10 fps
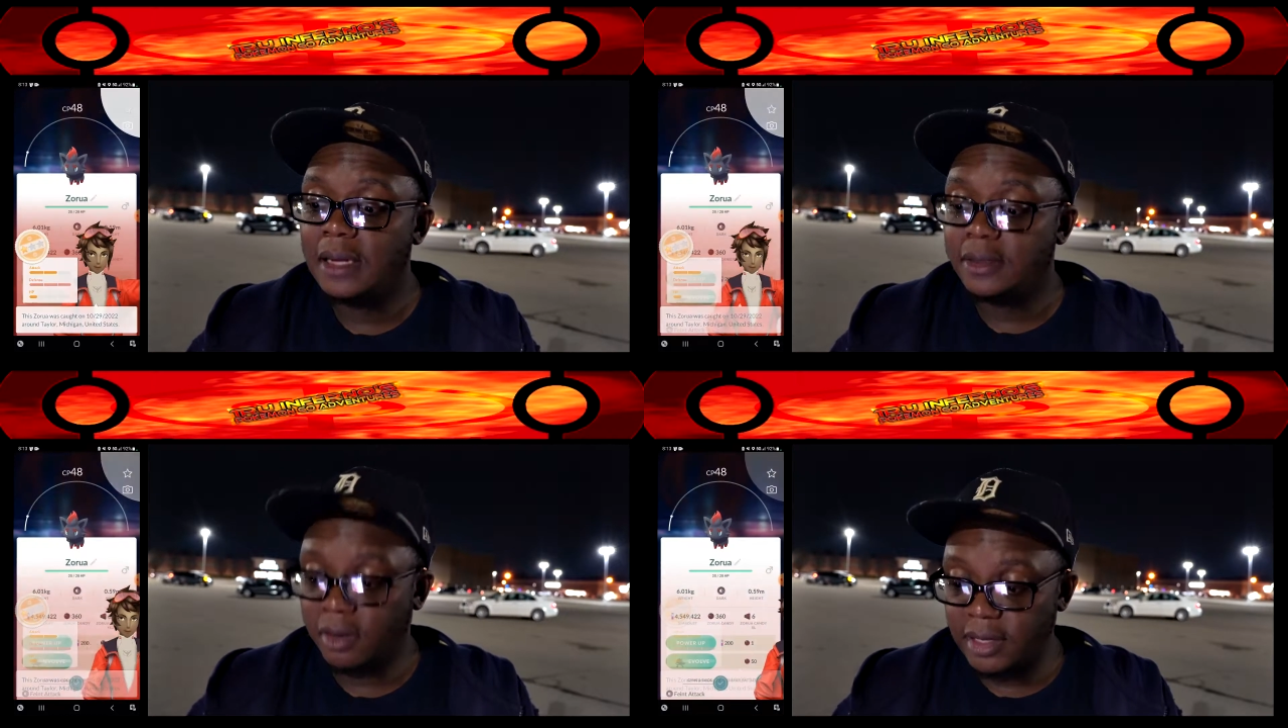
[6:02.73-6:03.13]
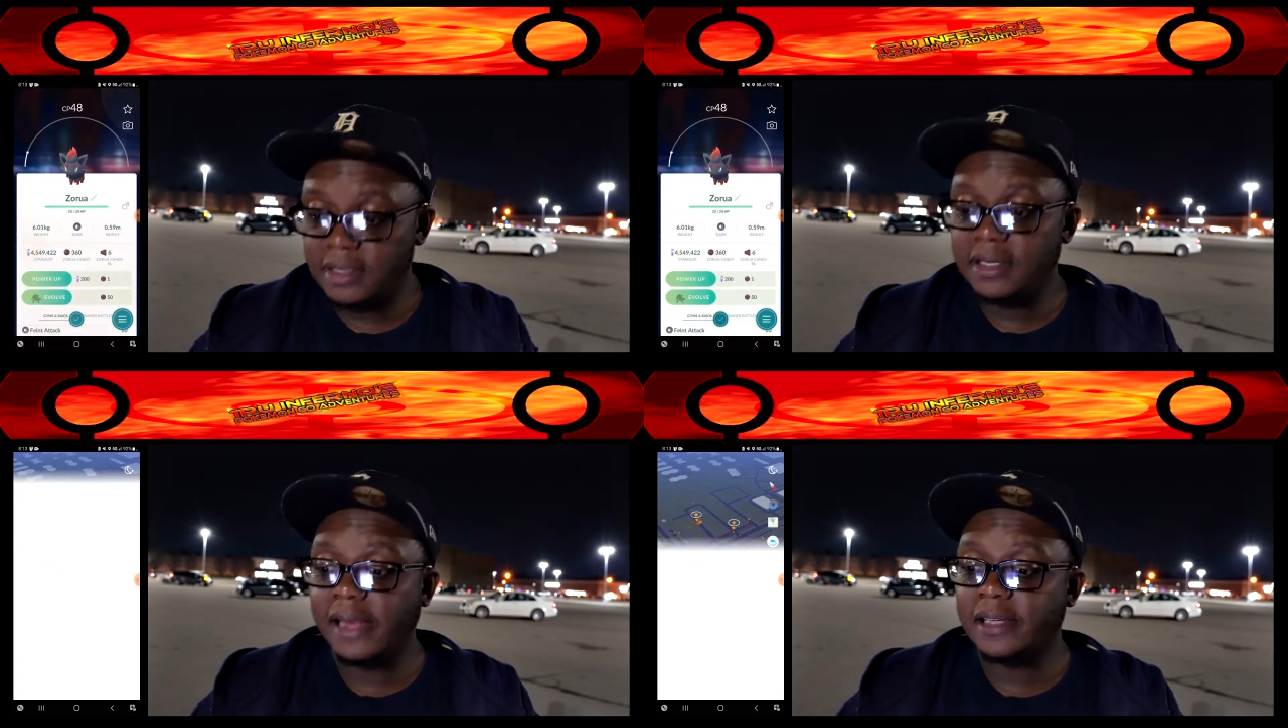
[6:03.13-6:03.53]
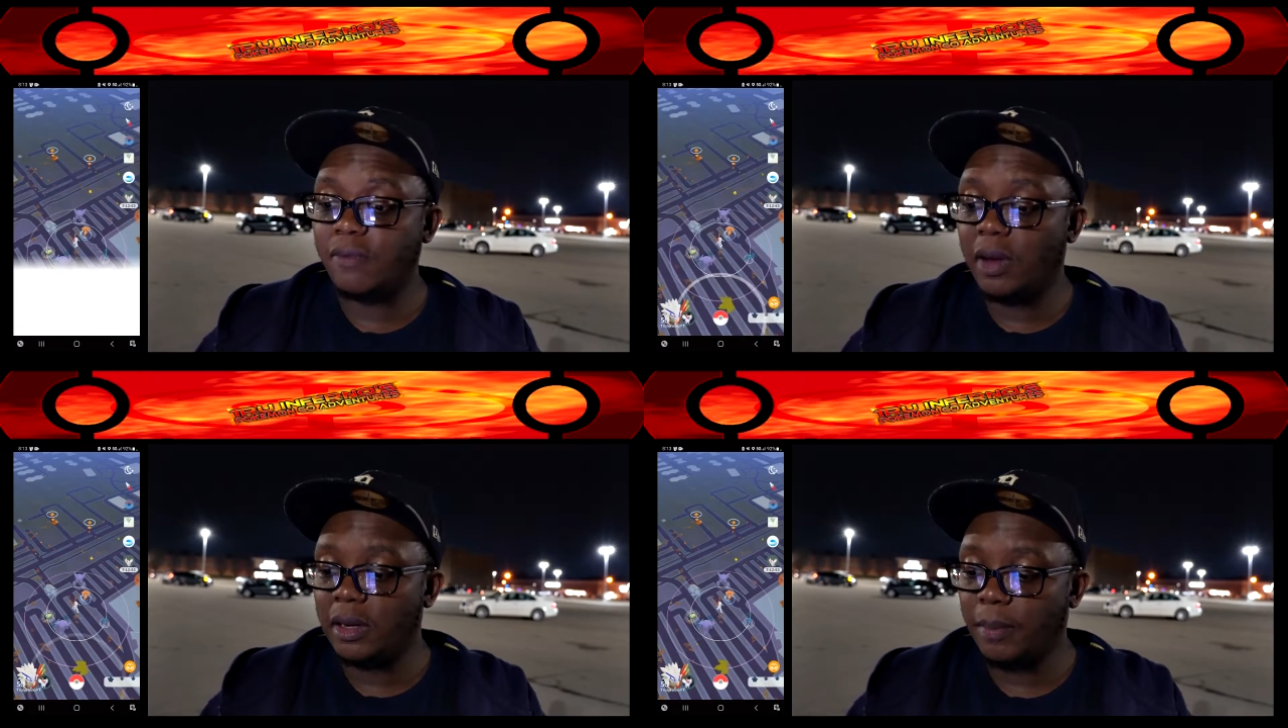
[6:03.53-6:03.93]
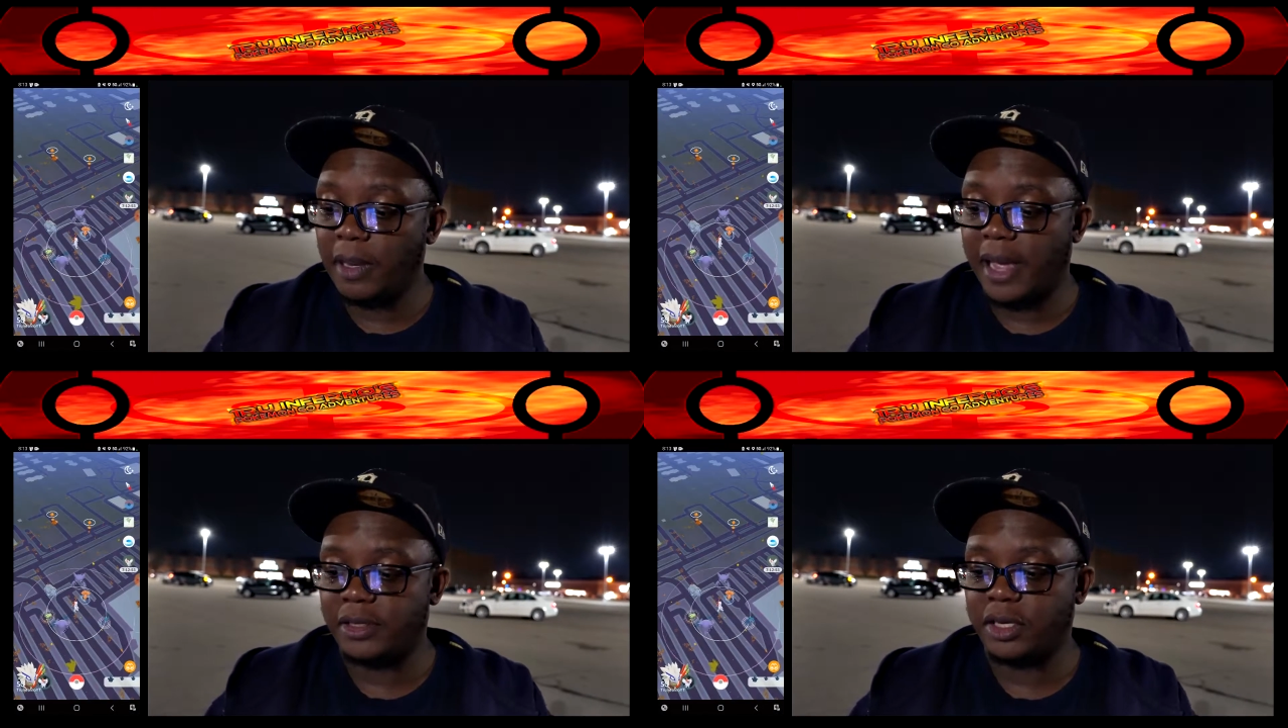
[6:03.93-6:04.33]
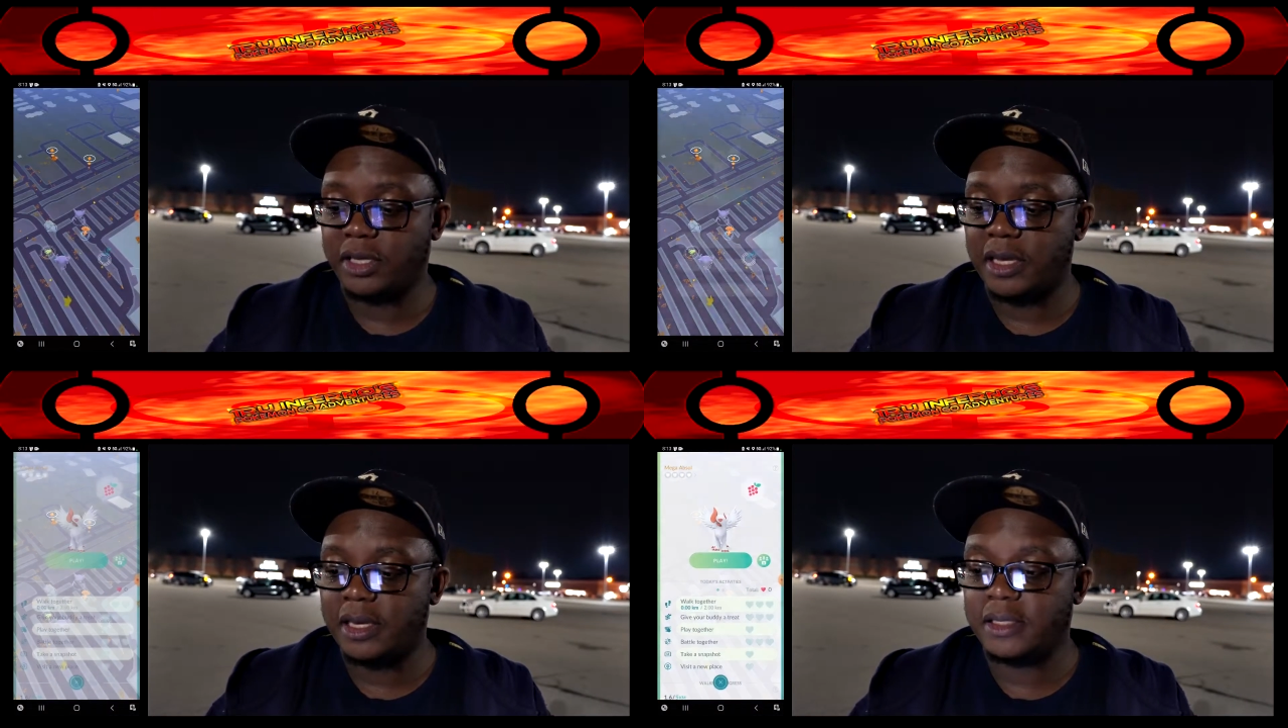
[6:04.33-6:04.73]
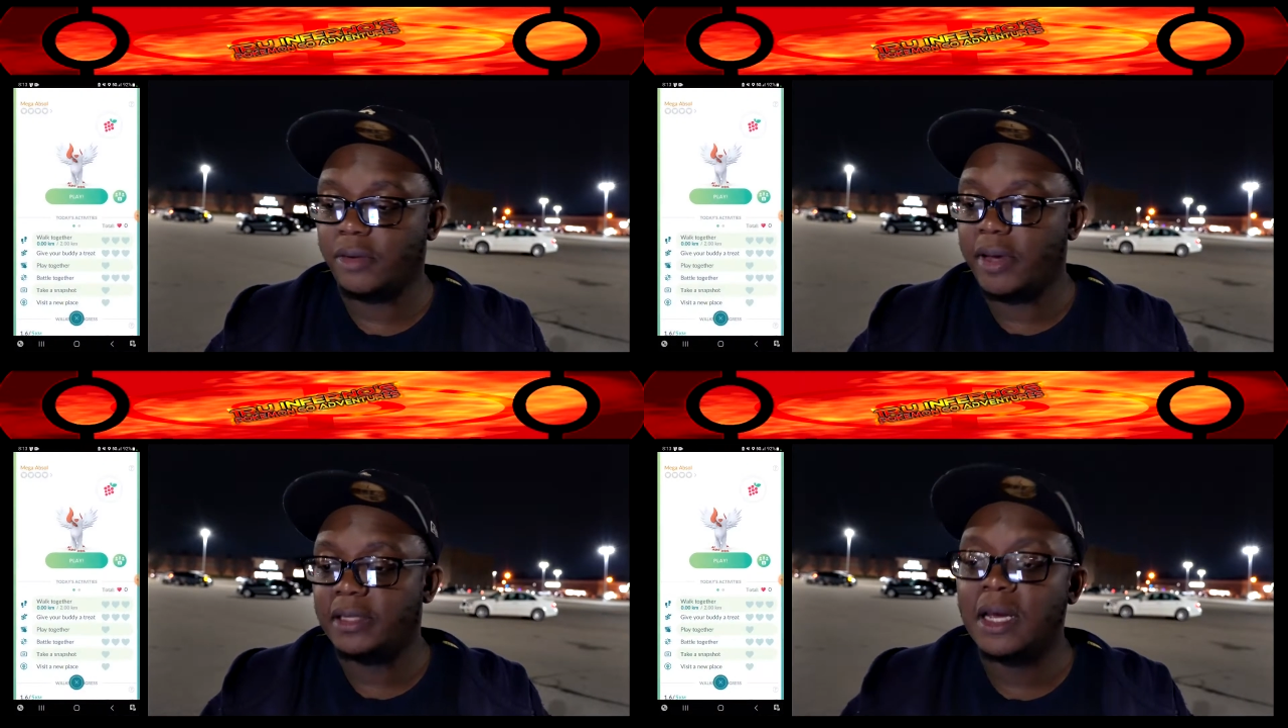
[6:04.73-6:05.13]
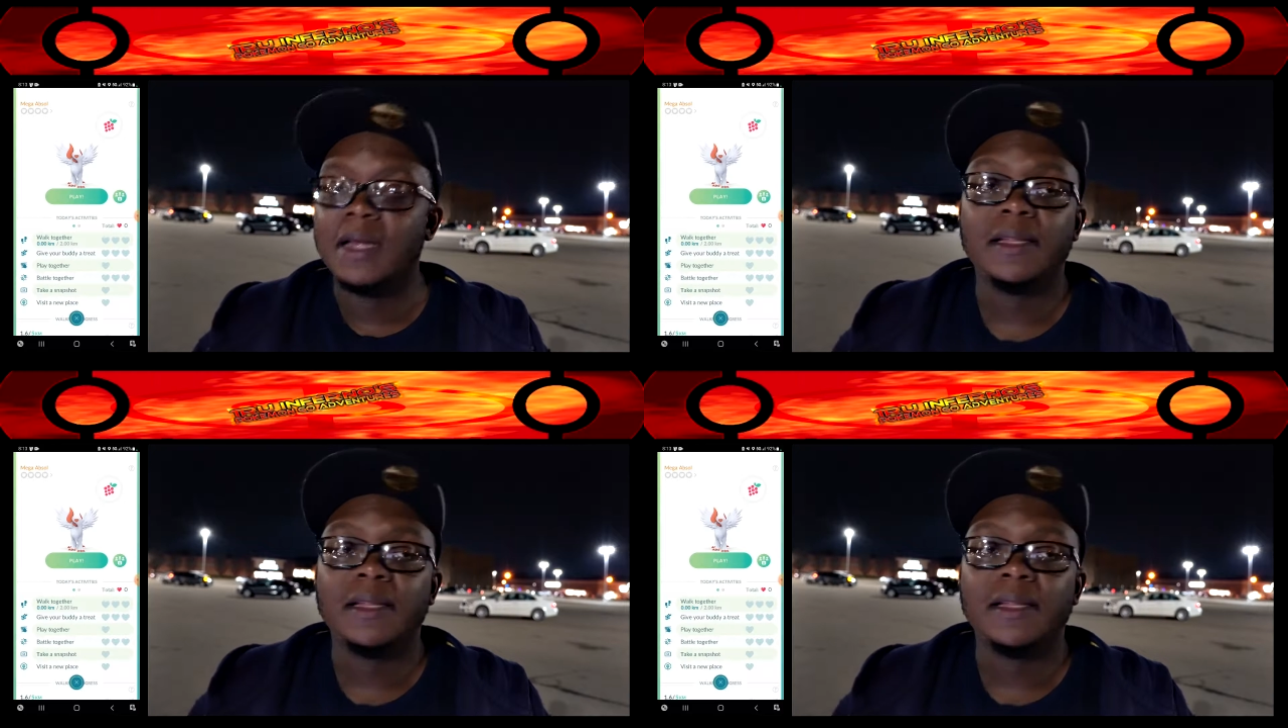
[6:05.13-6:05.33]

So this is actually one of the bugs, as you can see, it still is.